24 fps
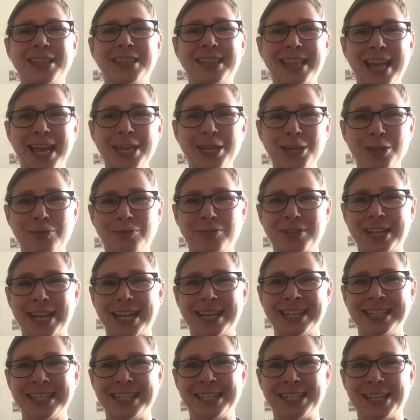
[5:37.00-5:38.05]
Thank you for
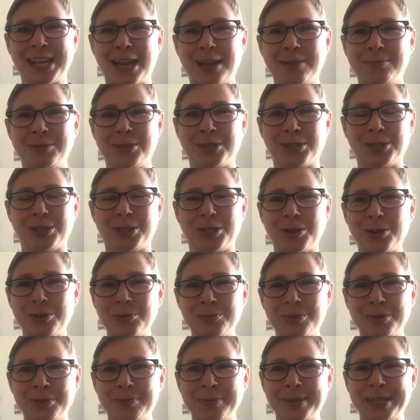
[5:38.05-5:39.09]
taking the time to
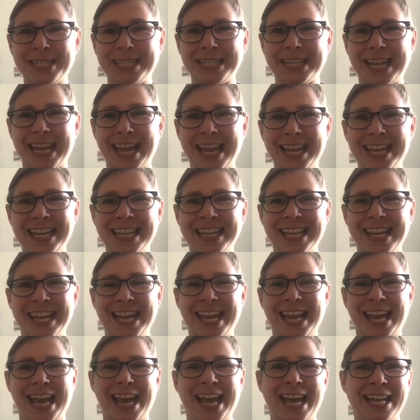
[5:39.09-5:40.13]
learn with me today,
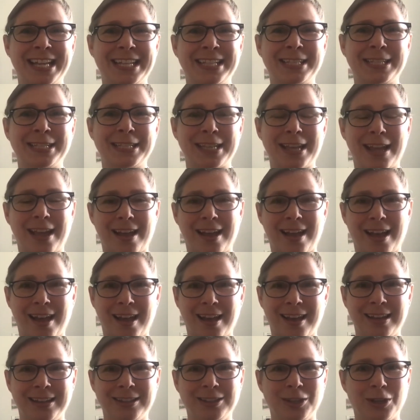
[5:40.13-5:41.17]
and
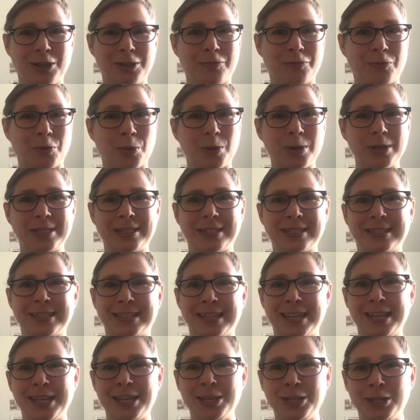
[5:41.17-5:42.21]
I look forward to
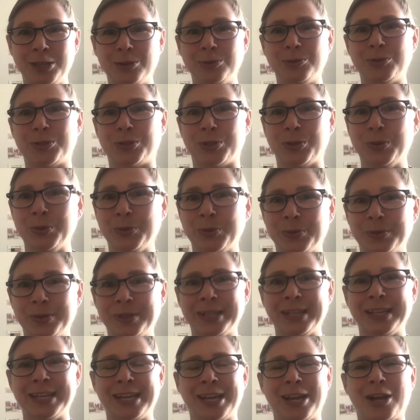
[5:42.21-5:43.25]
seeing you
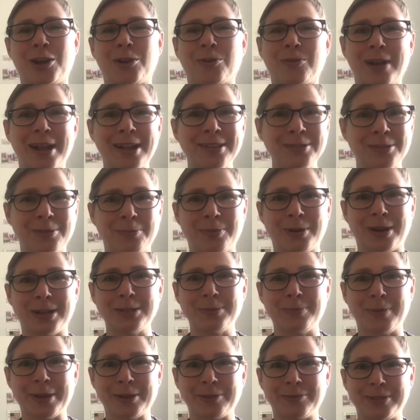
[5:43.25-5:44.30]
soon around the
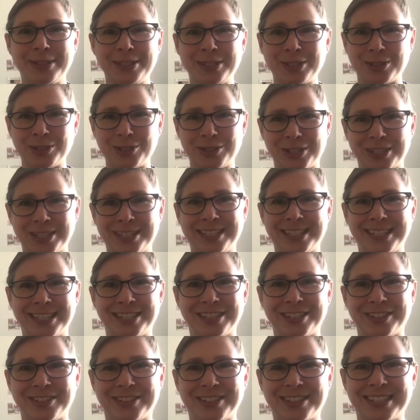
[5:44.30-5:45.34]
Prospect Research
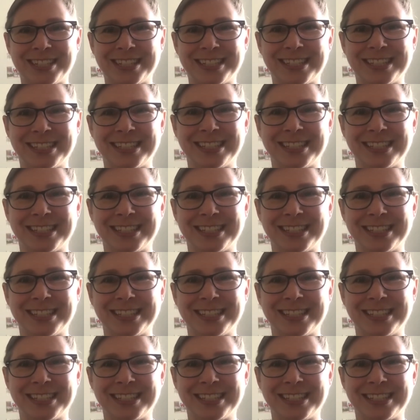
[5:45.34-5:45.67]
Institute.